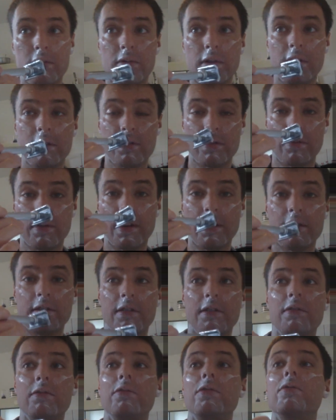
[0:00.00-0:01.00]
to this
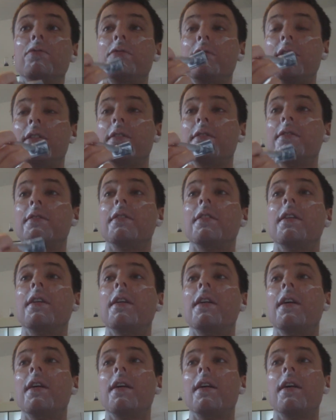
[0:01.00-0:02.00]
razor to use this,
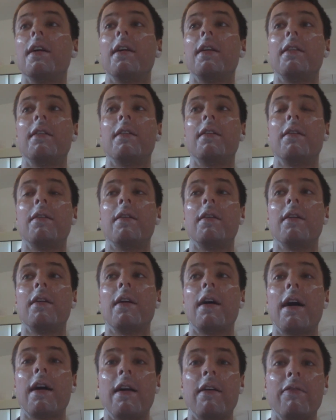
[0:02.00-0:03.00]
and
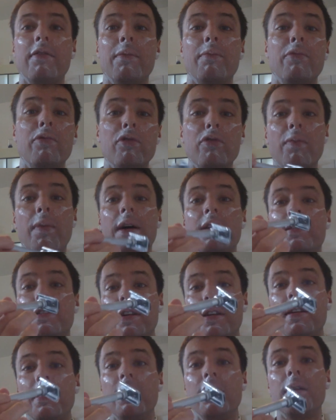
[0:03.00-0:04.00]
uh, I have improved my
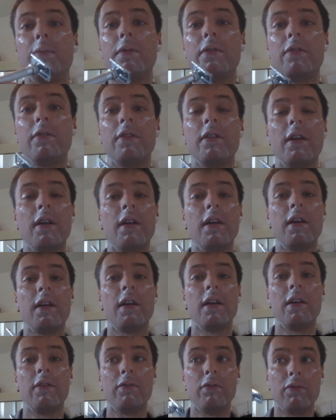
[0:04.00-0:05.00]
technique. But
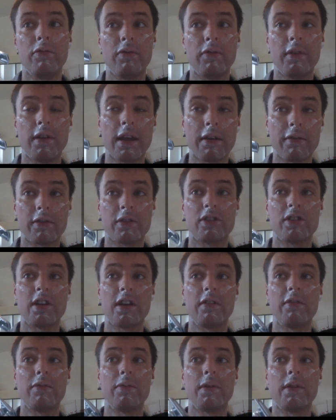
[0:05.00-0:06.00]
if you've never
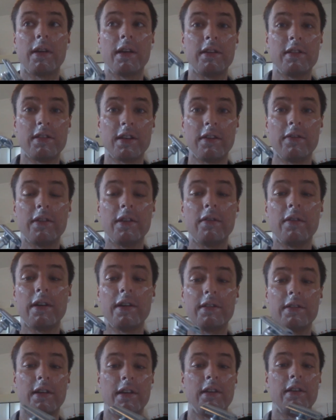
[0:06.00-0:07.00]
shaved with a safety
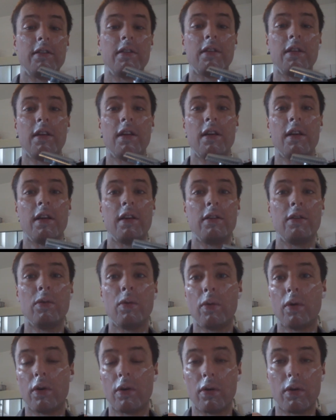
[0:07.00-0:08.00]
razor and
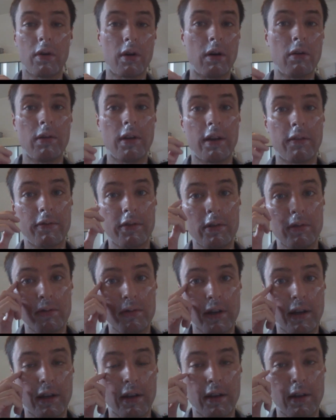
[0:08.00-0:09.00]
you only have
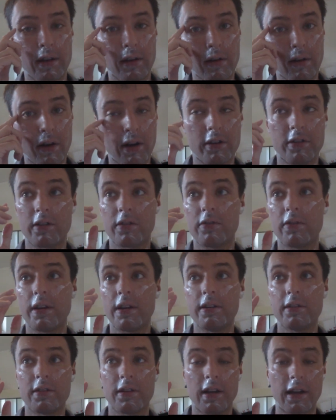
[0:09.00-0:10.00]
used a uh, cartridge
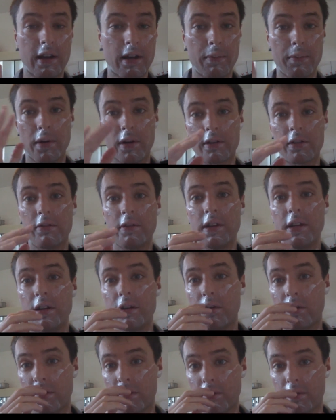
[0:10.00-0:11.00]
razor like a Mach
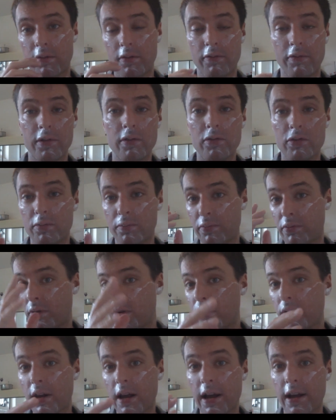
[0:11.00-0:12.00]
3 or a Fusion
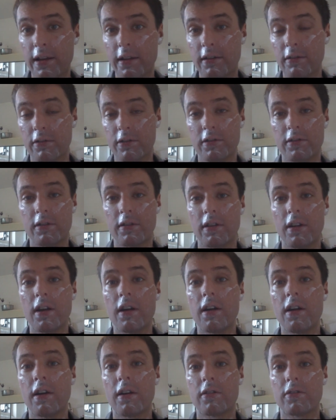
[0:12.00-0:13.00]
Pro Glide or
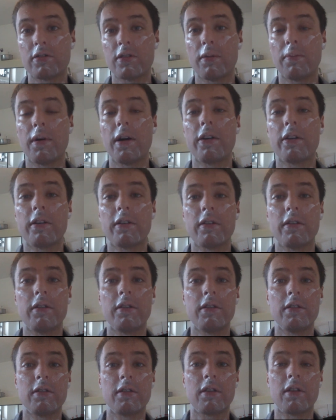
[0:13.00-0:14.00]
some other
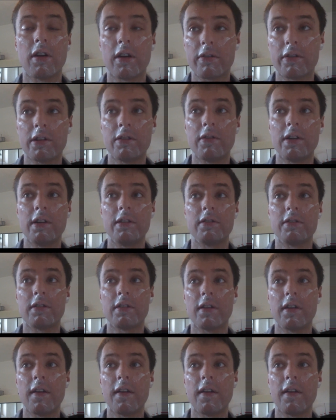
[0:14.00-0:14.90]
uh, razor